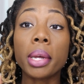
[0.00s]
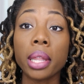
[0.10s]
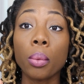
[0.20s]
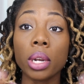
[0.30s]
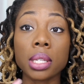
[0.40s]
but
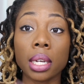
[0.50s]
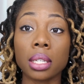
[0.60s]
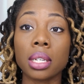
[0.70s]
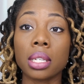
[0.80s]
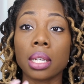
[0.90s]
they want to take
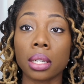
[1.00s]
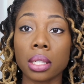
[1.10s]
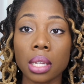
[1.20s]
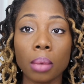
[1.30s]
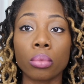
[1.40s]
it to the
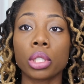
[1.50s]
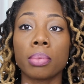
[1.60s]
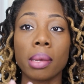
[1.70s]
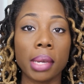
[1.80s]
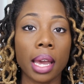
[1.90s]
second step,
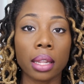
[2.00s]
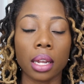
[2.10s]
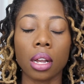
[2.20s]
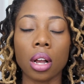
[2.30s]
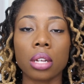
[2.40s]
which may be
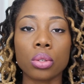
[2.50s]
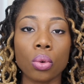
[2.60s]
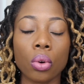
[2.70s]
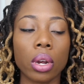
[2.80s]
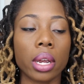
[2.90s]
highlight and
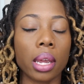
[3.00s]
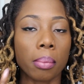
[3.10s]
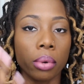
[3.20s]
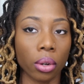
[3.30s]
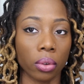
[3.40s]
contour
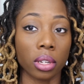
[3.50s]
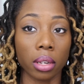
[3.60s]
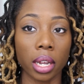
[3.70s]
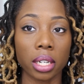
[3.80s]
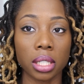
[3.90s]
and putting on
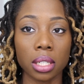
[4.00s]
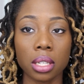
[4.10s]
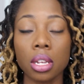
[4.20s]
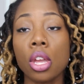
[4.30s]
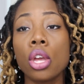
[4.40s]
their lashes.